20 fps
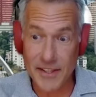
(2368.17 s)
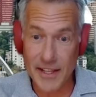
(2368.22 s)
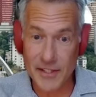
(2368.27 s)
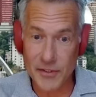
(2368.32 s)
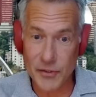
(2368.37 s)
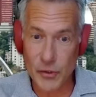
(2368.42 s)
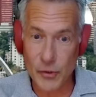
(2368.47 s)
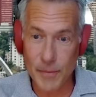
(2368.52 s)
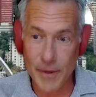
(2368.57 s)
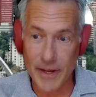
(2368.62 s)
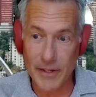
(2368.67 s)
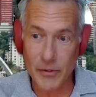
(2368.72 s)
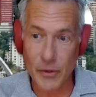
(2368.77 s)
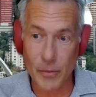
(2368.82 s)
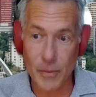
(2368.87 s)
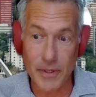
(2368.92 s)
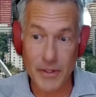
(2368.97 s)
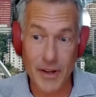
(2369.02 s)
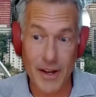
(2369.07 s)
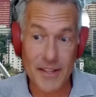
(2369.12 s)
that's
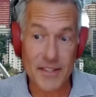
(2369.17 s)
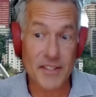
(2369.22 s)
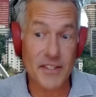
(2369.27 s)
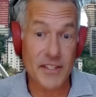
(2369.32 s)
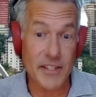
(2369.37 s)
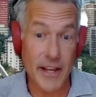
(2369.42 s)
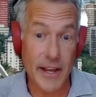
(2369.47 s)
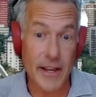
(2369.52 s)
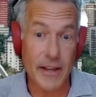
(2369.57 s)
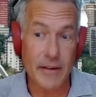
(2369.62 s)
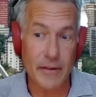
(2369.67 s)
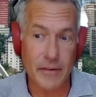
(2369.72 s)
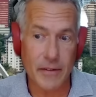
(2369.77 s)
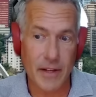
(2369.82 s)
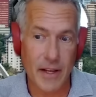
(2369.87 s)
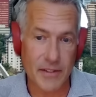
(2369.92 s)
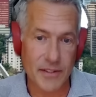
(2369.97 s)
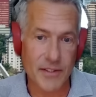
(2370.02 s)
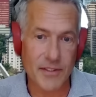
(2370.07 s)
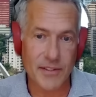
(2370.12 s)
umanitoba.ca,
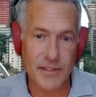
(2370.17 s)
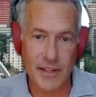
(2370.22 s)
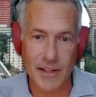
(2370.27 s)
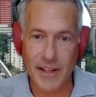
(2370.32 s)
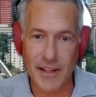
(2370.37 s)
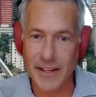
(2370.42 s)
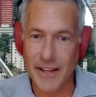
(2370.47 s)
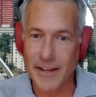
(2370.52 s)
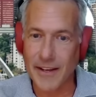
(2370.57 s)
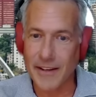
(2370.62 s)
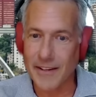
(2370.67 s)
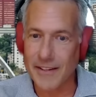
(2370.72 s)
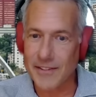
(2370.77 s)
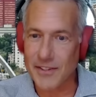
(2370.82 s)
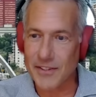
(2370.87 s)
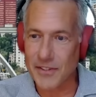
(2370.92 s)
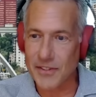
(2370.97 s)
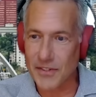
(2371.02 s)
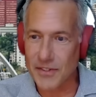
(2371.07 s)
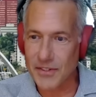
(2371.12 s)
because it's a Canadian
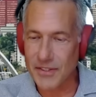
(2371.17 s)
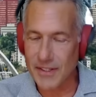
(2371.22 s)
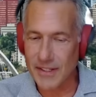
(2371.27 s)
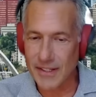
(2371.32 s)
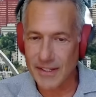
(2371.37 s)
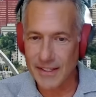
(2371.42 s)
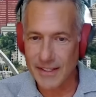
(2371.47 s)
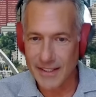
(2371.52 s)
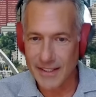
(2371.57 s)
institution. Yeah.